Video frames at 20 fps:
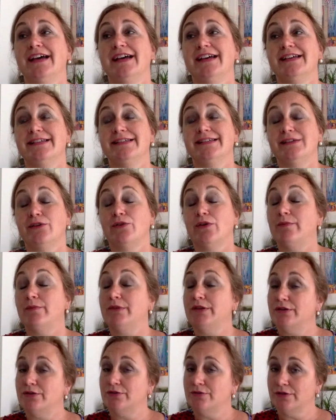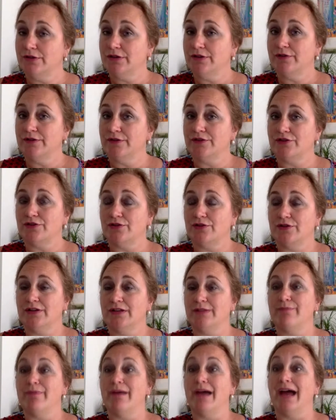So a beautiful
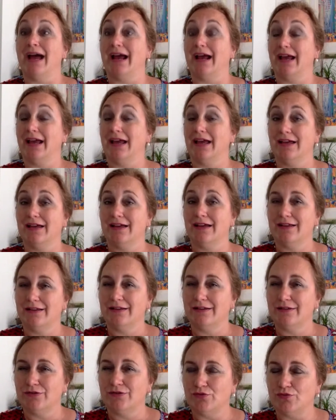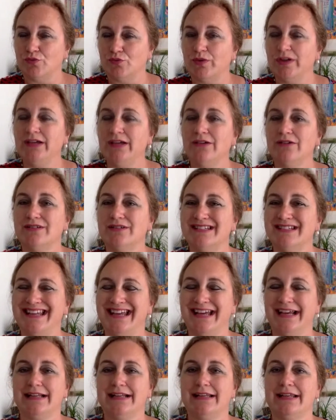journey back to
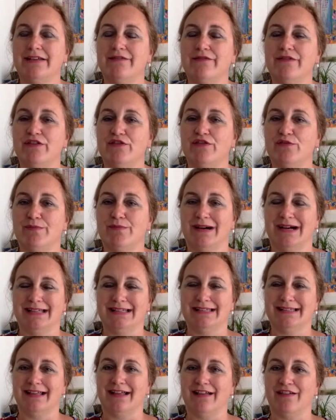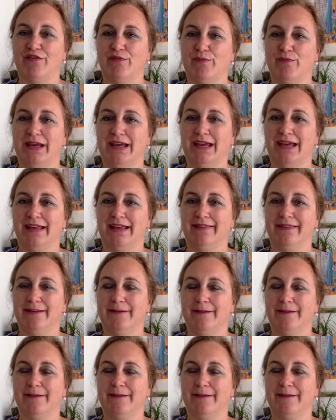reconnecting with myself began.